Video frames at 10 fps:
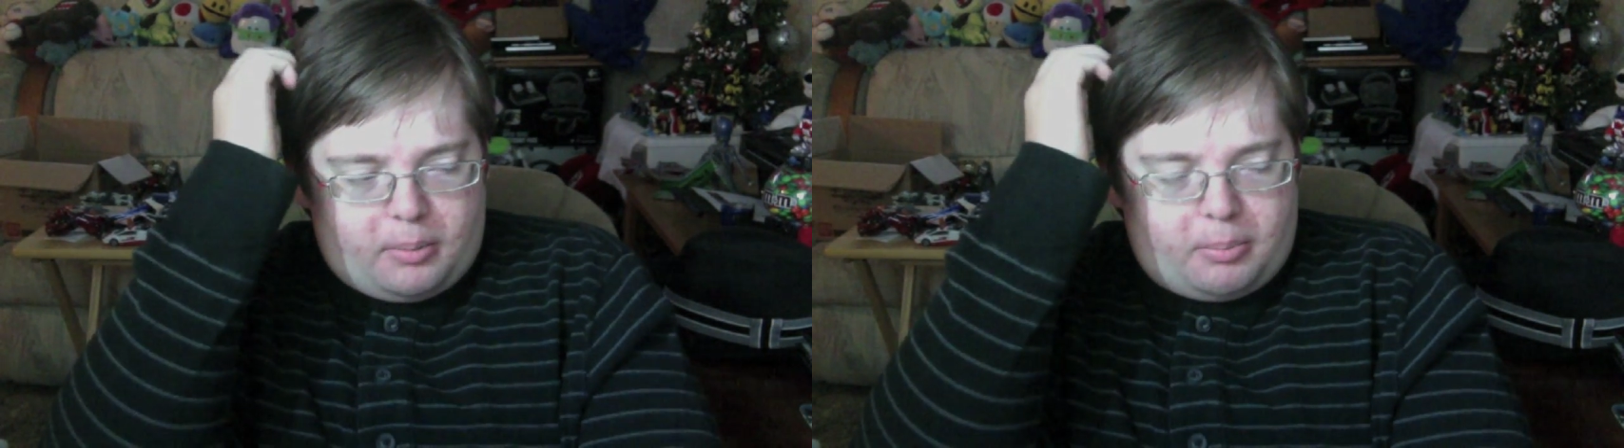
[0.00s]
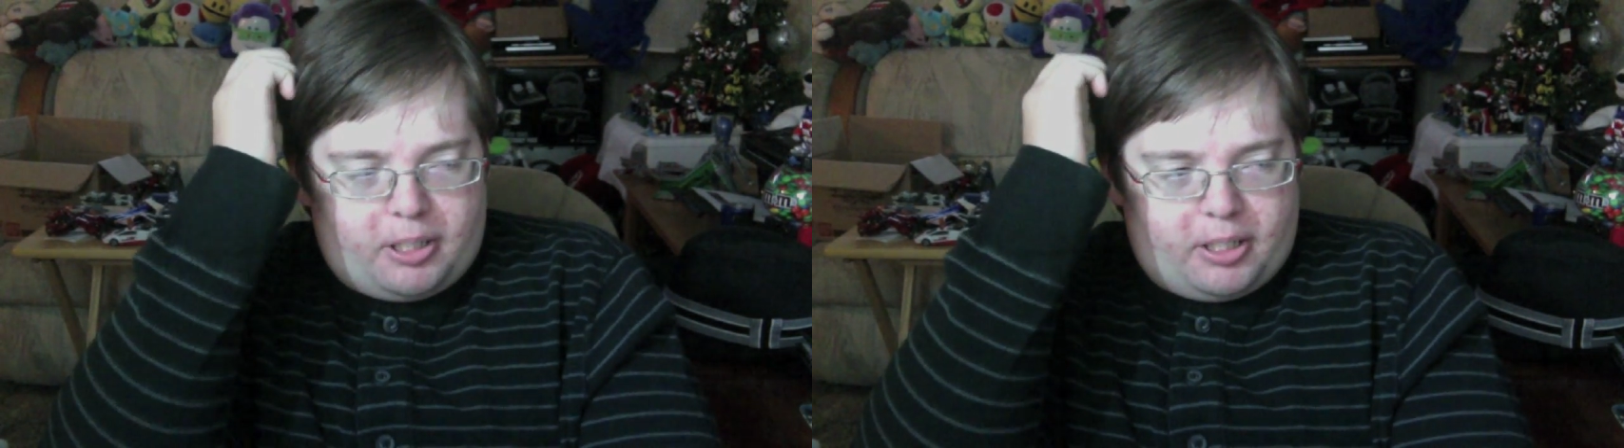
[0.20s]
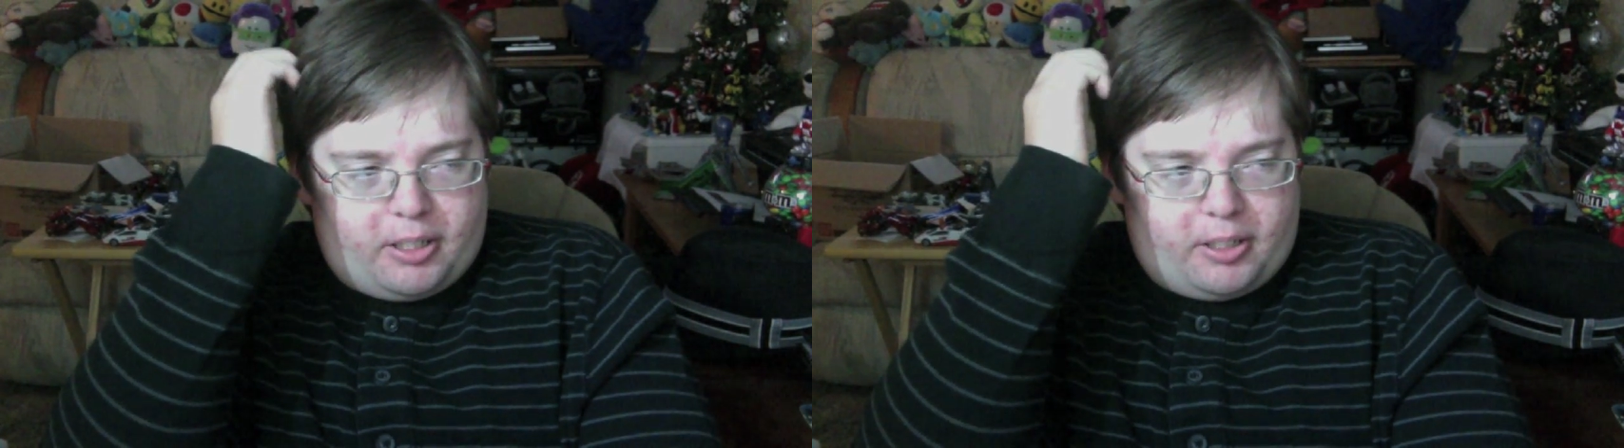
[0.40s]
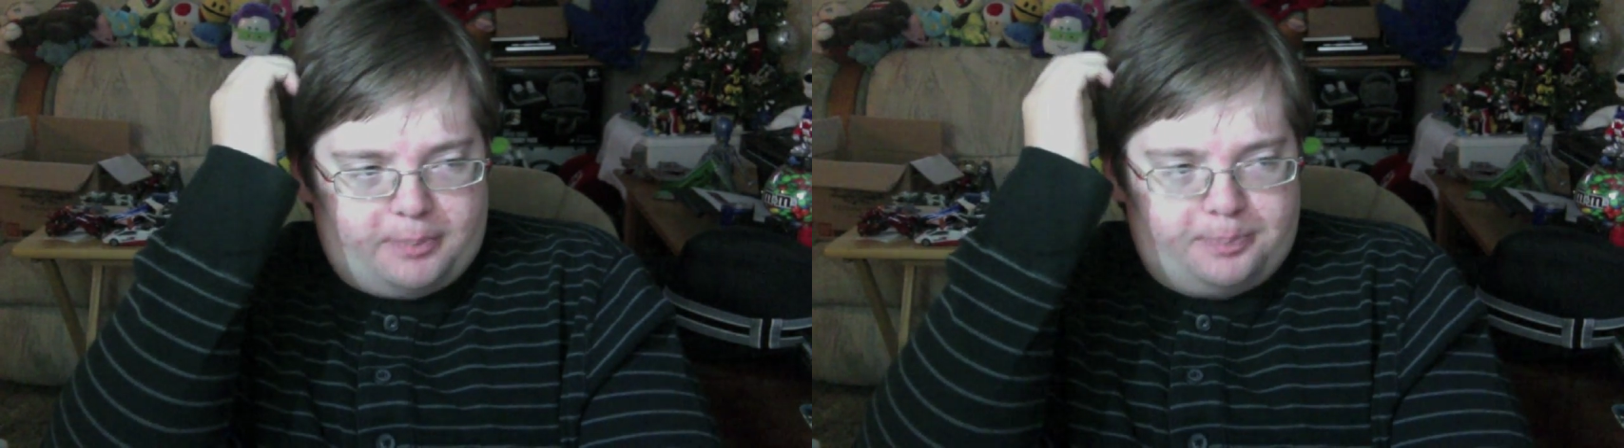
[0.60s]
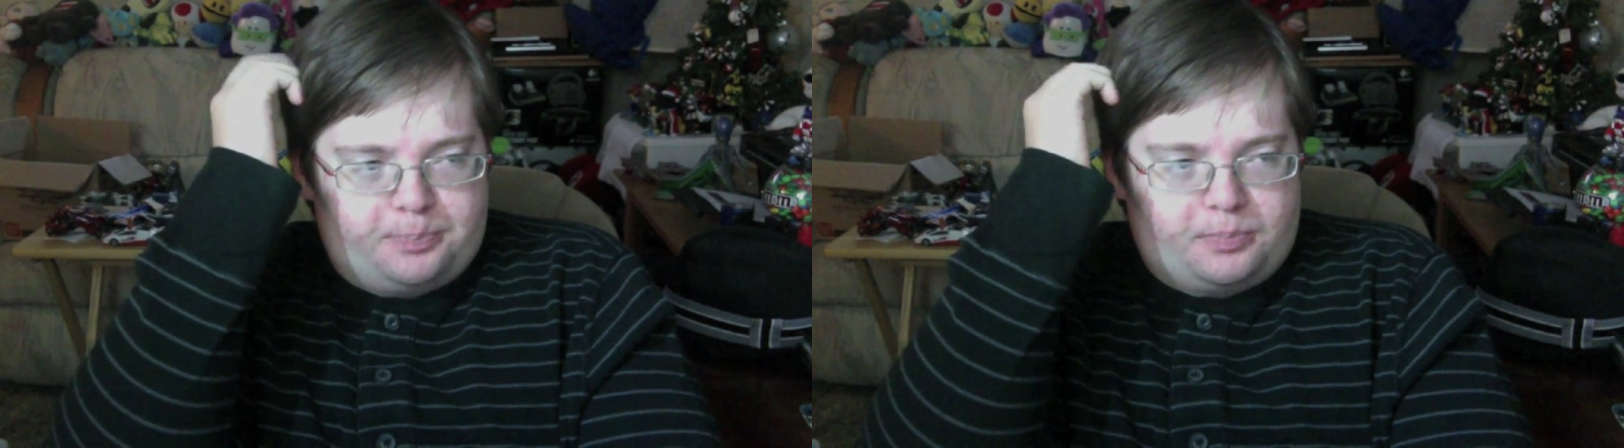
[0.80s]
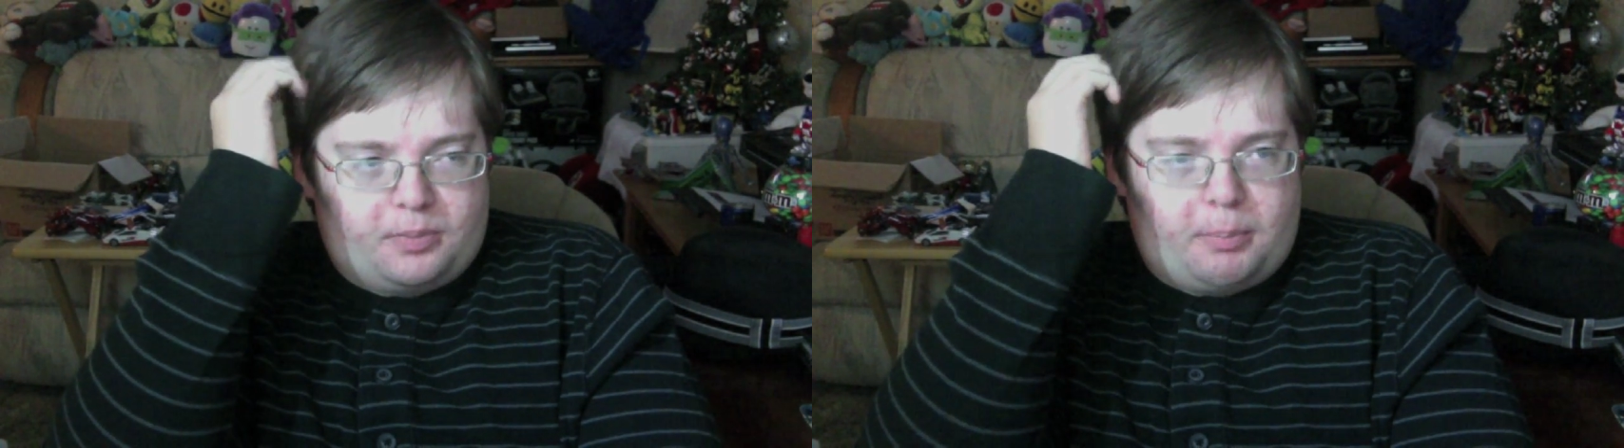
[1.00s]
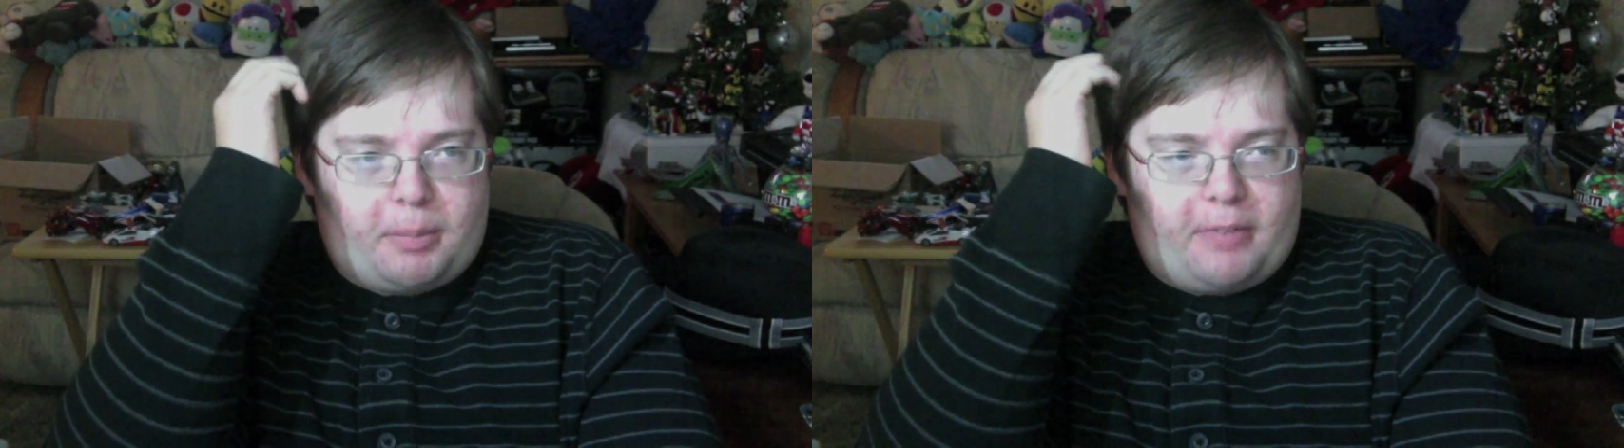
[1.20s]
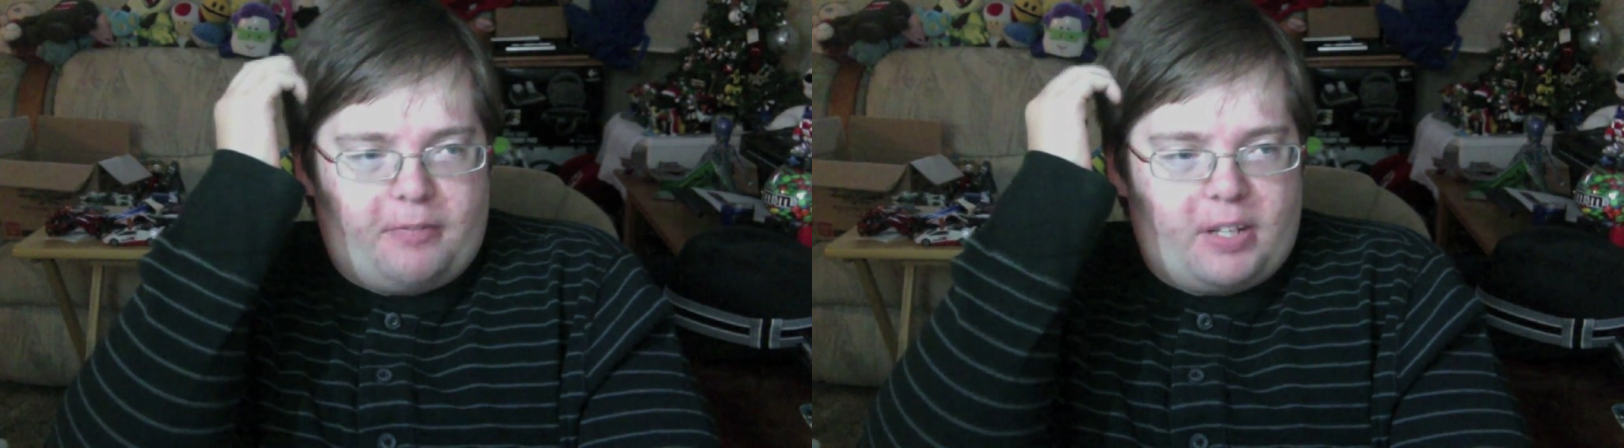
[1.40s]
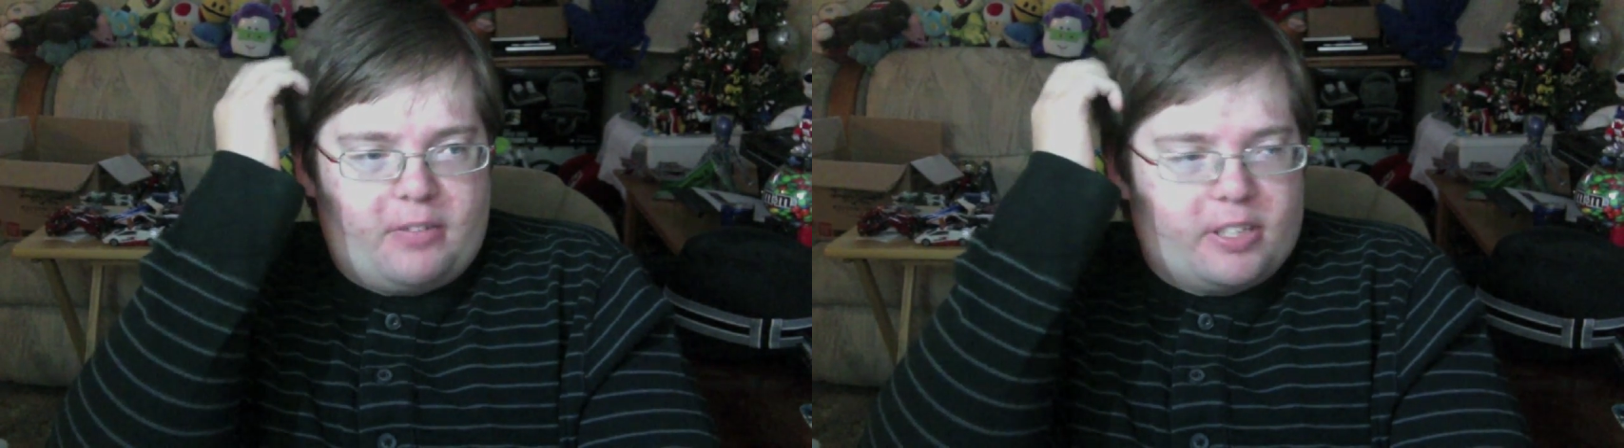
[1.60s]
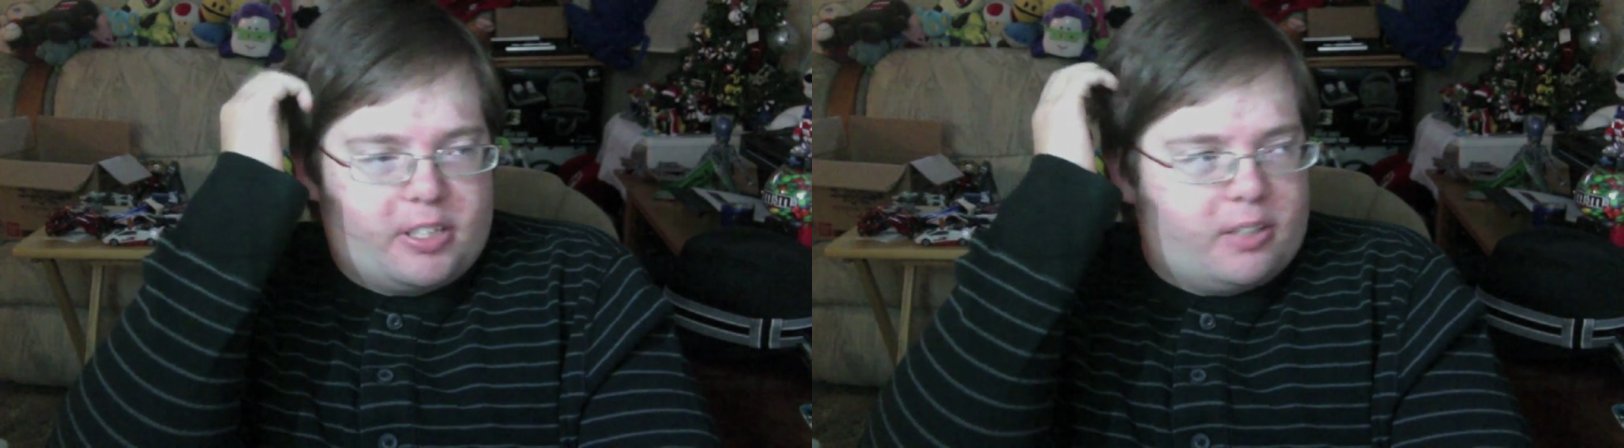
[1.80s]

But my favorite